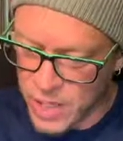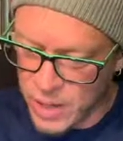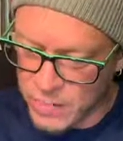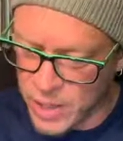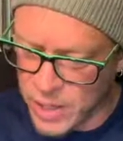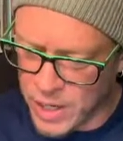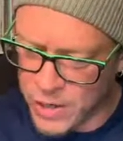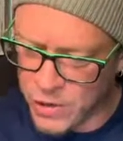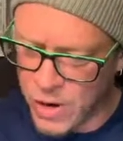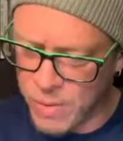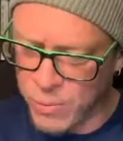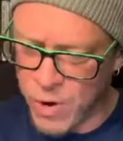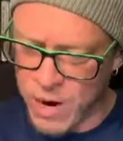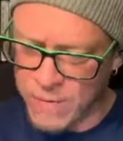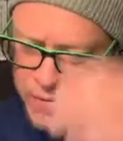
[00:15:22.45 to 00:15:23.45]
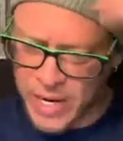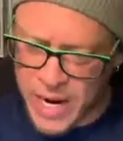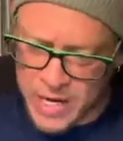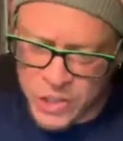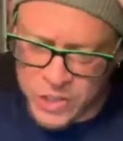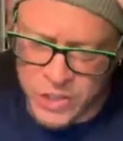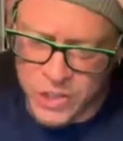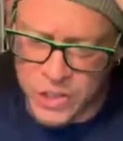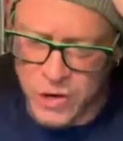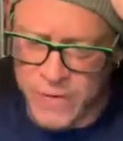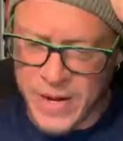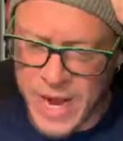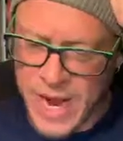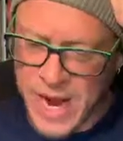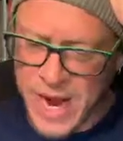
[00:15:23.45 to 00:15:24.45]
But under our provocation, the
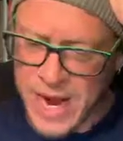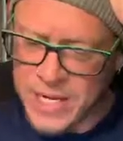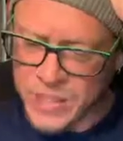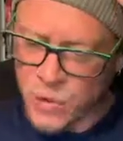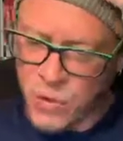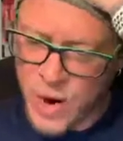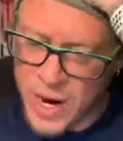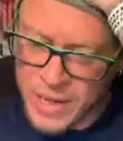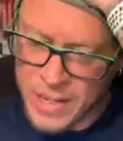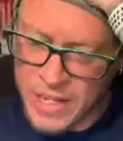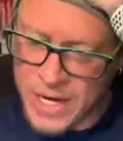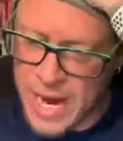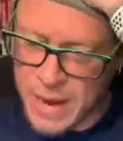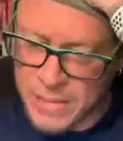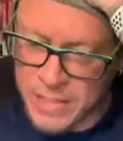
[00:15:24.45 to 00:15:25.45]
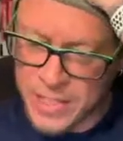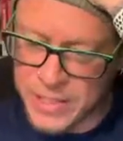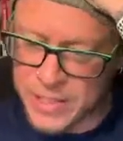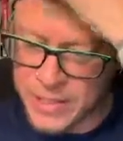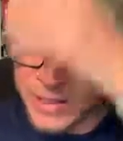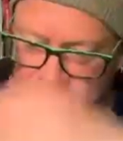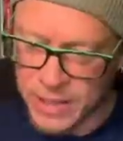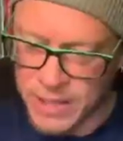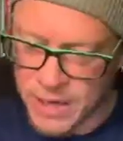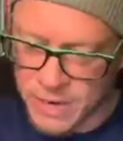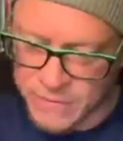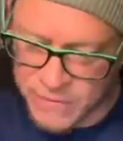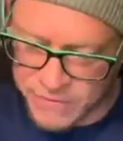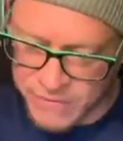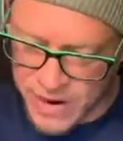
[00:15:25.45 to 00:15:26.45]
Soviet has quietly got busy.
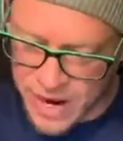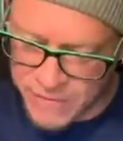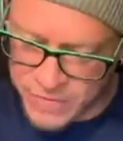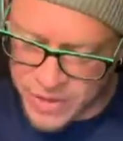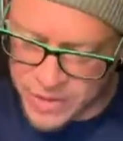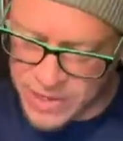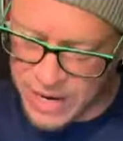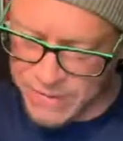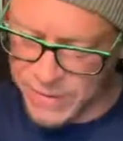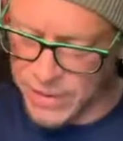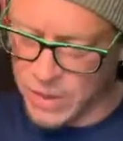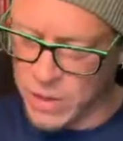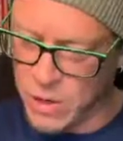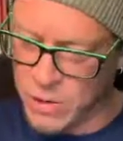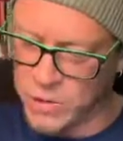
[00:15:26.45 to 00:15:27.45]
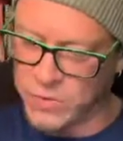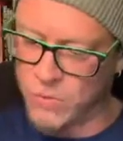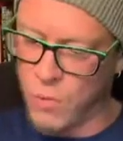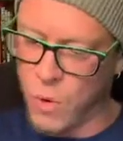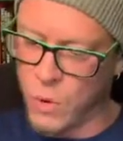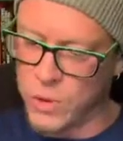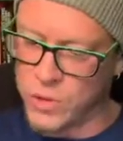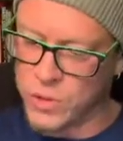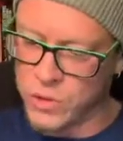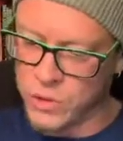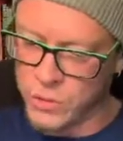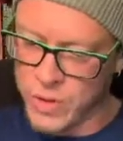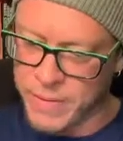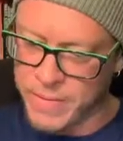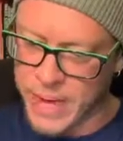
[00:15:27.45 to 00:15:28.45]
For 5 years after the close of World War II,
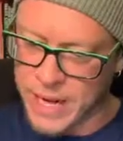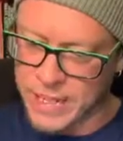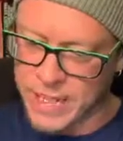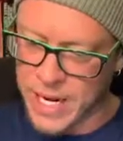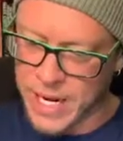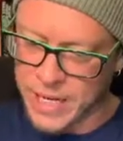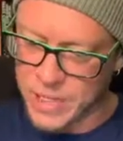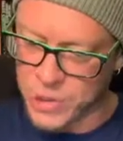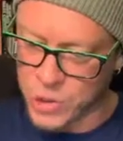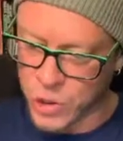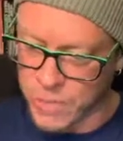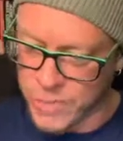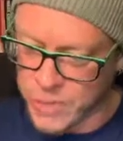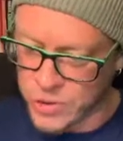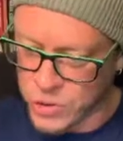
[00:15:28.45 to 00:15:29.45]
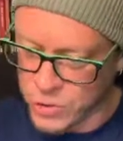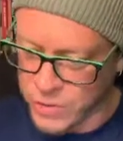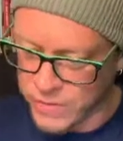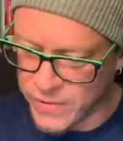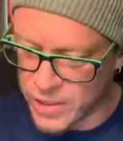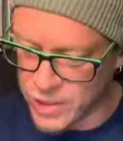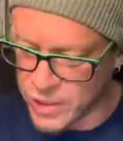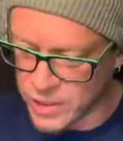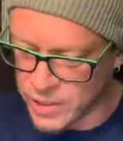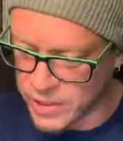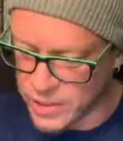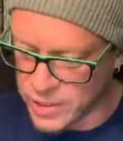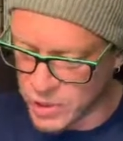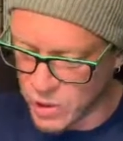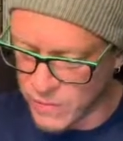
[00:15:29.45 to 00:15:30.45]
we maintained in Germany 2 divisions,
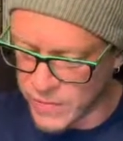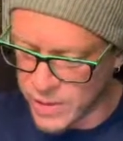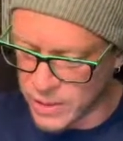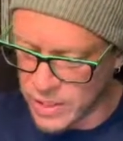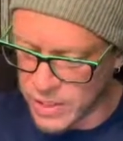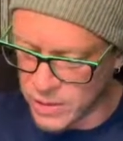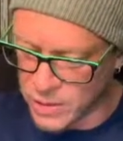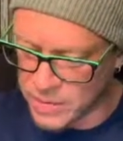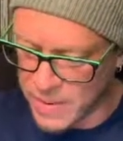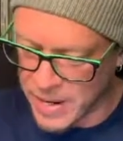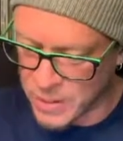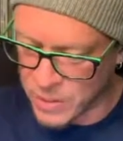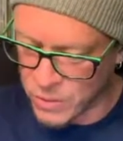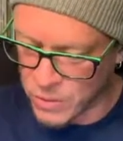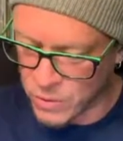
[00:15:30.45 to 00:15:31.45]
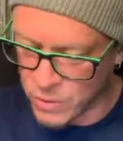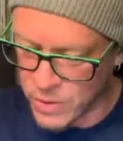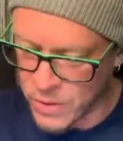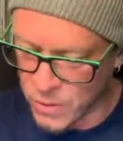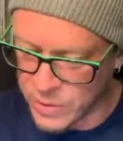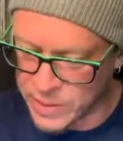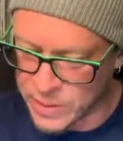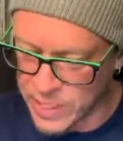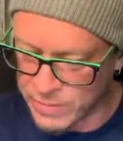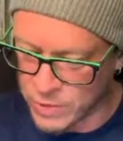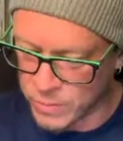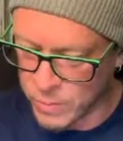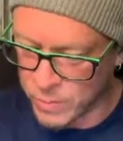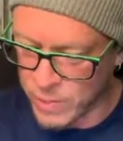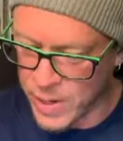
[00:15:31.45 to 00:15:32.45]
and the Soviet leaders made little or no attempt
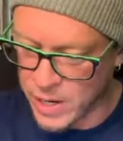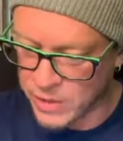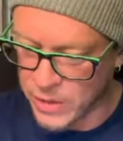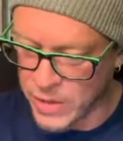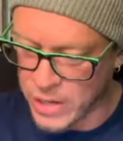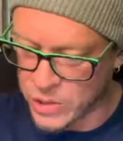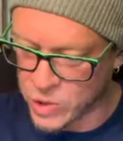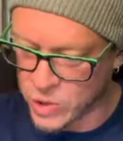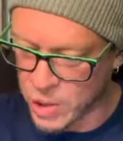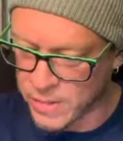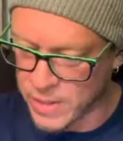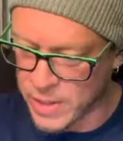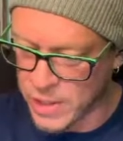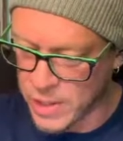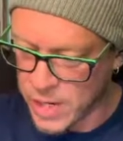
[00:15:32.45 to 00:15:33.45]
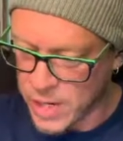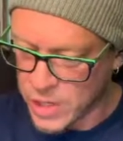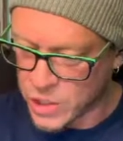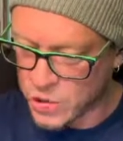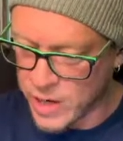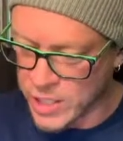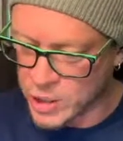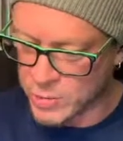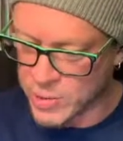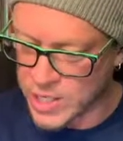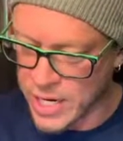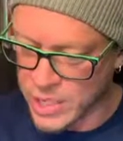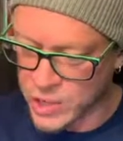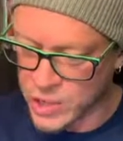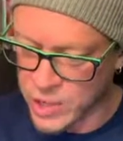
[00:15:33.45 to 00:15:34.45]
to prepare the East German
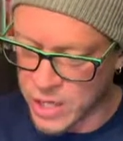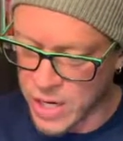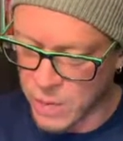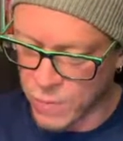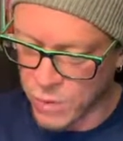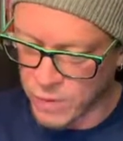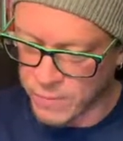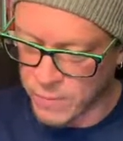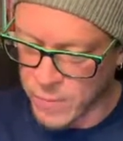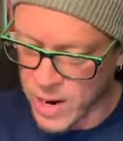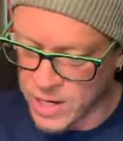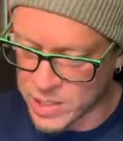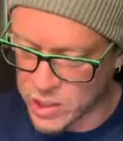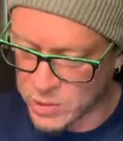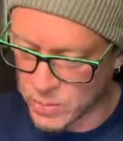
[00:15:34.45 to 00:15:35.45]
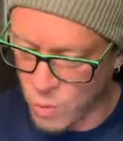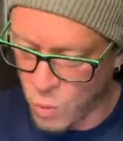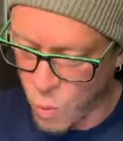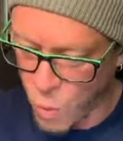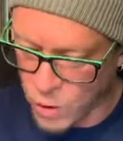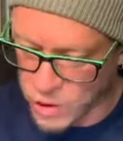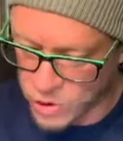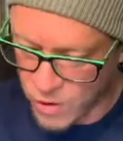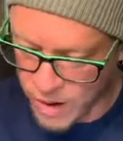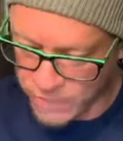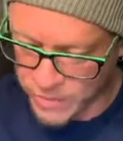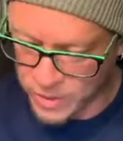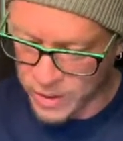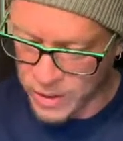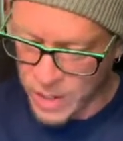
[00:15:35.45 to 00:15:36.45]
transportation network for possible war
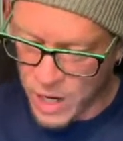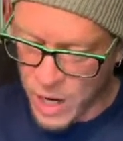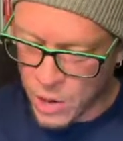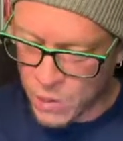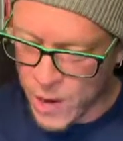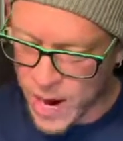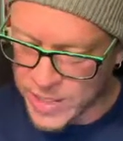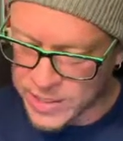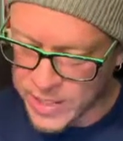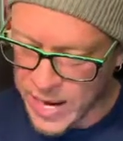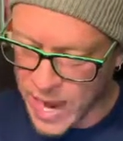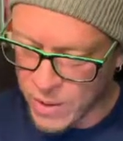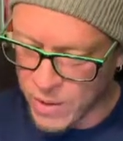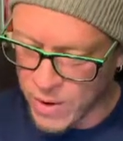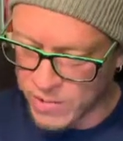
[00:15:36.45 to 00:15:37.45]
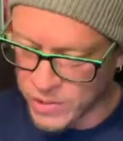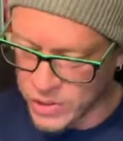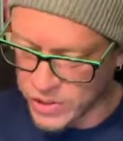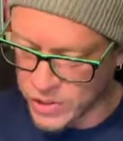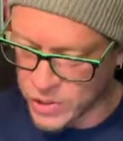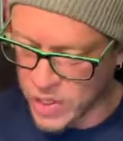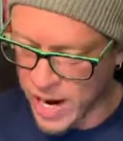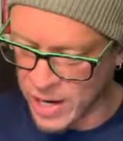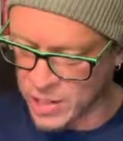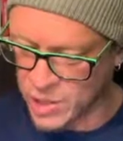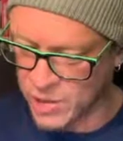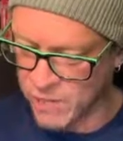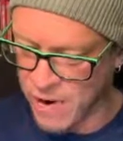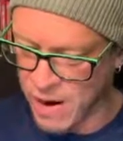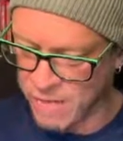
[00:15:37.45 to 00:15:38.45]
traffic. Rising, however, to the
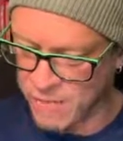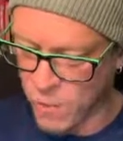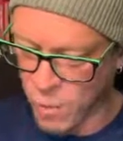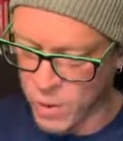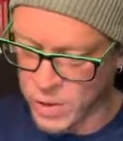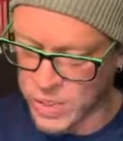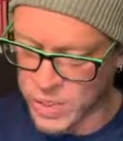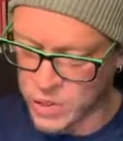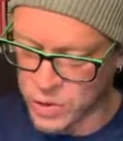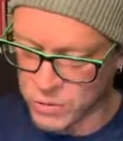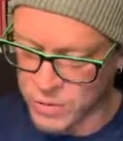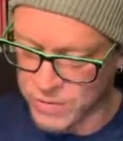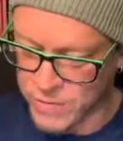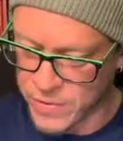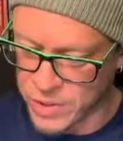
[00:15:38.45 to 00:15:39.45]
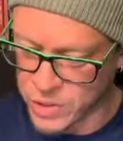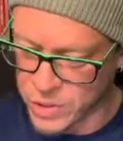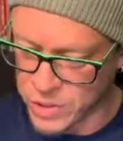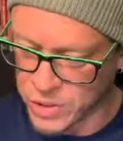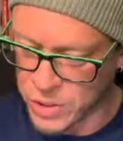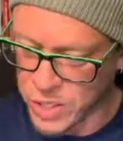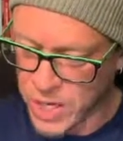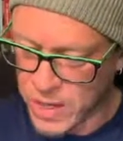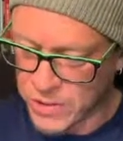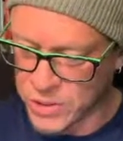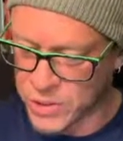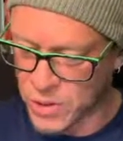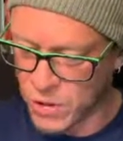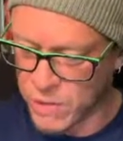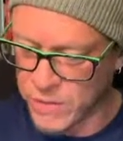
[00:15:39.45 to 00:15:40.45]
challenge of our 4 additional divisions, the
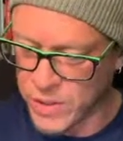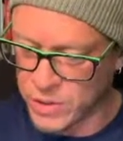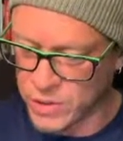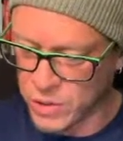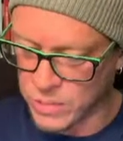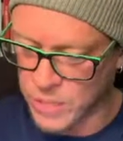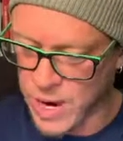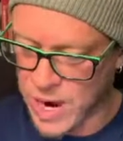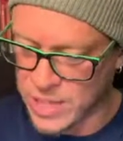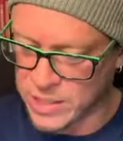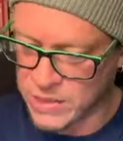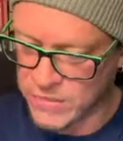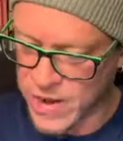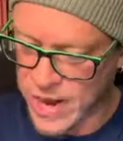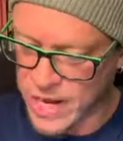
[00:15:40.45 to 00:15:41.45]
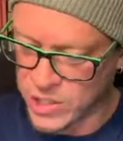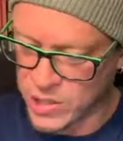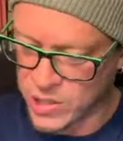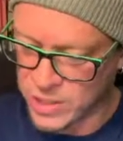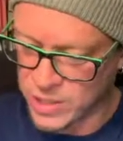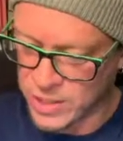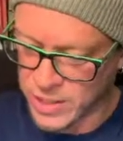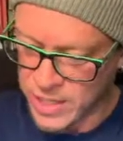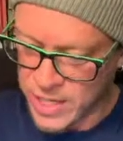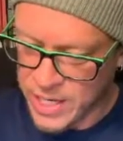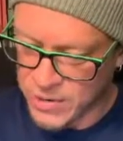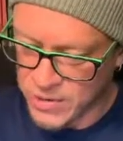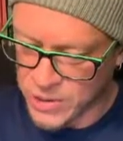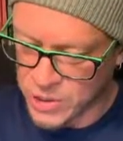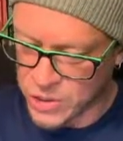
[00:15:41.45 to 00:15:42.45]
Soviet took positive action.
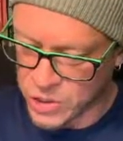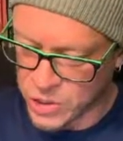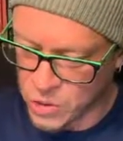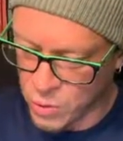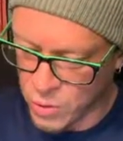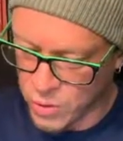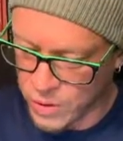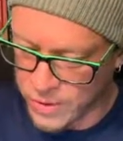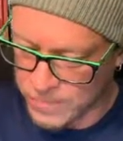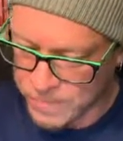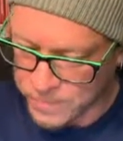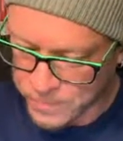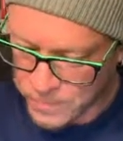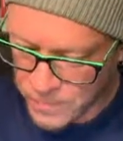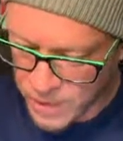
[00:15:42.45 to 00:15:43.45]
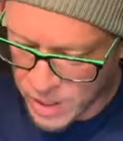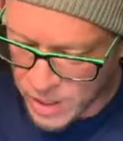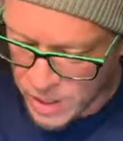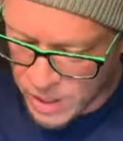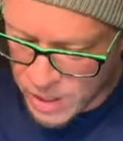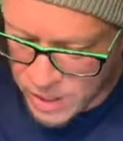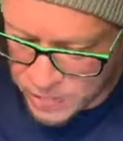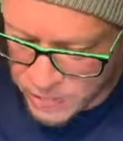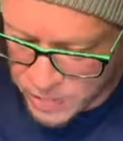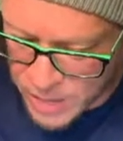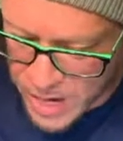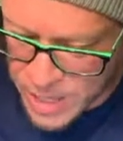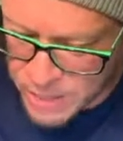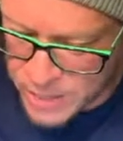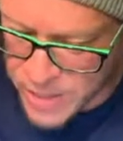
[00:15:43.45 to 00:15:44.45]
Here is the story from
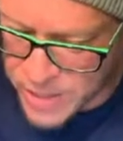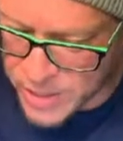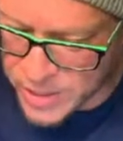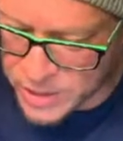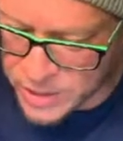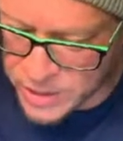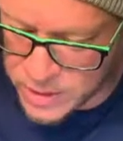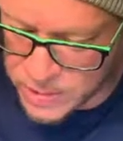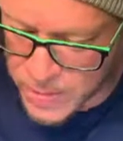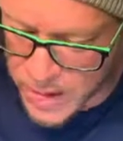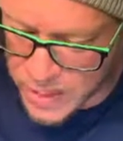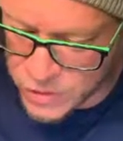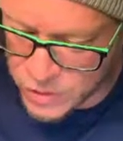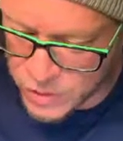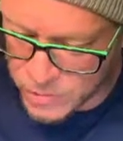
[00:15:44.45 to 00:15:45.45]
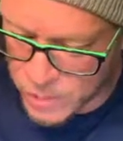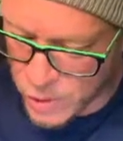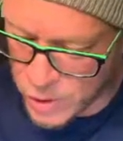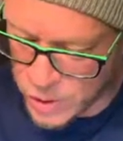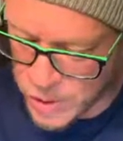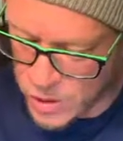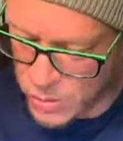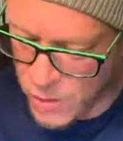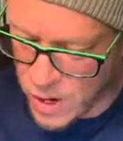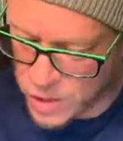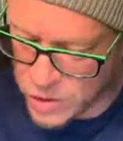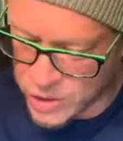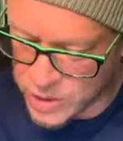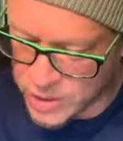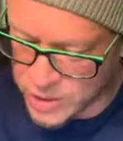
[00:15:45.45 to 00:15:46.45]
the AP dispatch from Berlin and
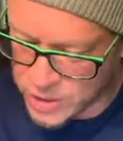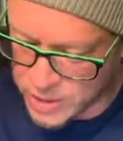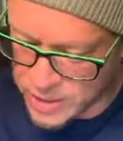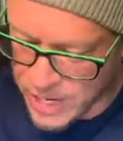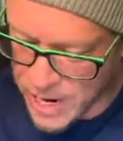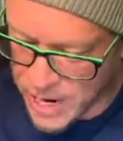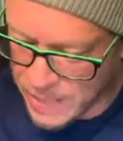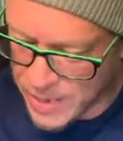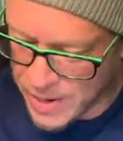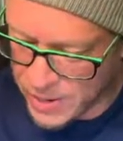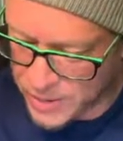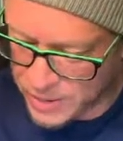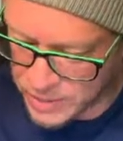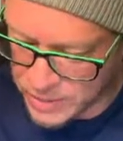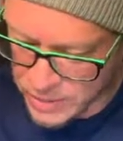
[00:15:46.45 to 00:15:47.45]
Washington, the Time Herald.